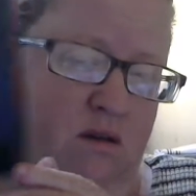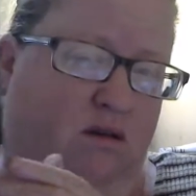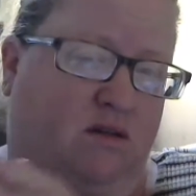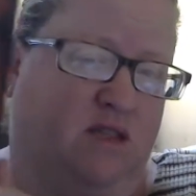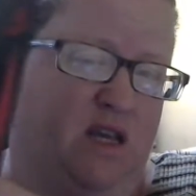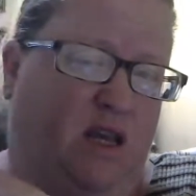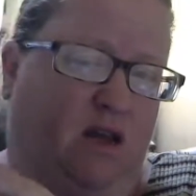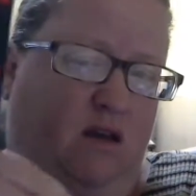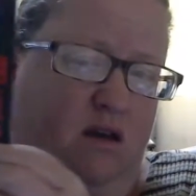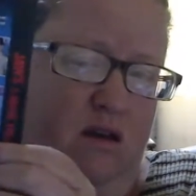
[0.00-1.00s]

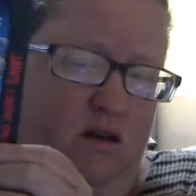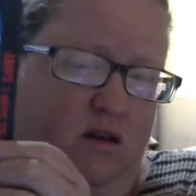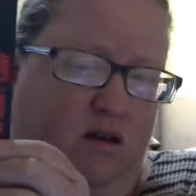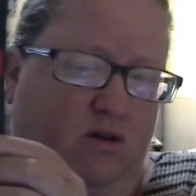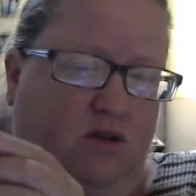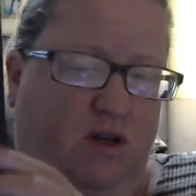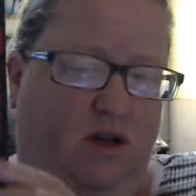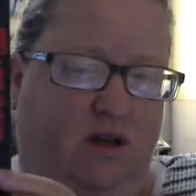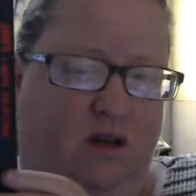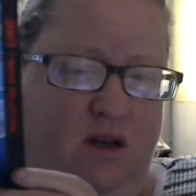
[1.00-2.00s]
see or to
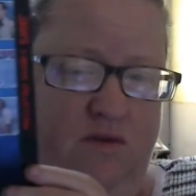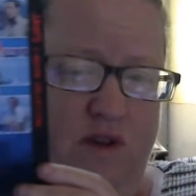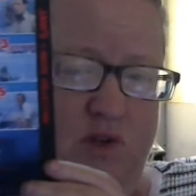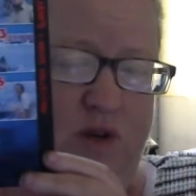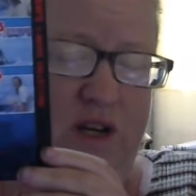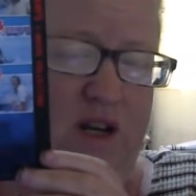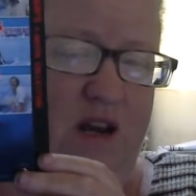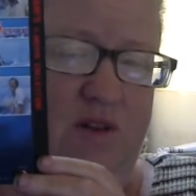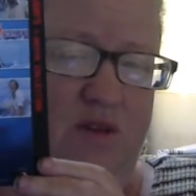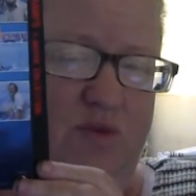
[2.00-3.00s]
individually, and I
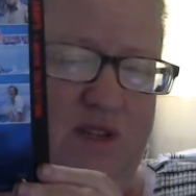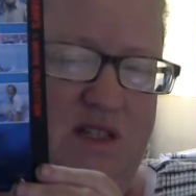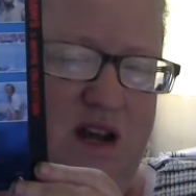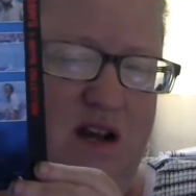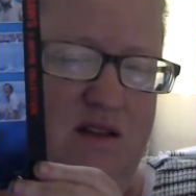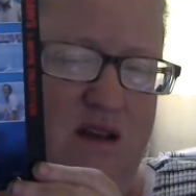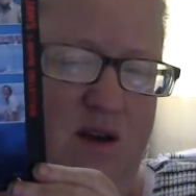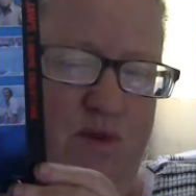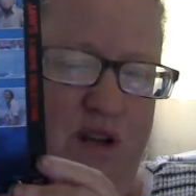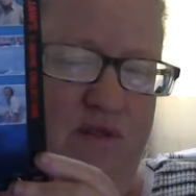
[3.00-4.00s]
don't know what size I
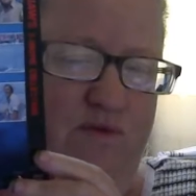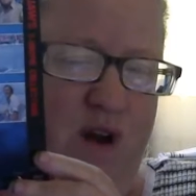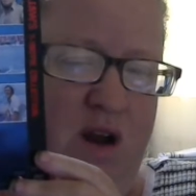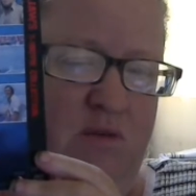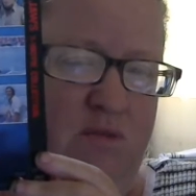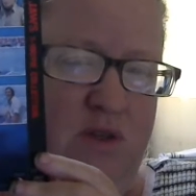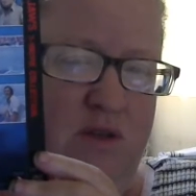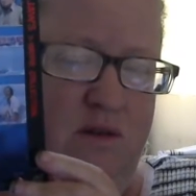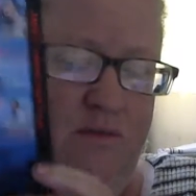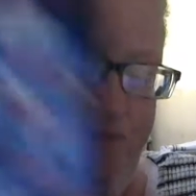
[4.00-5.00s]
would get frames.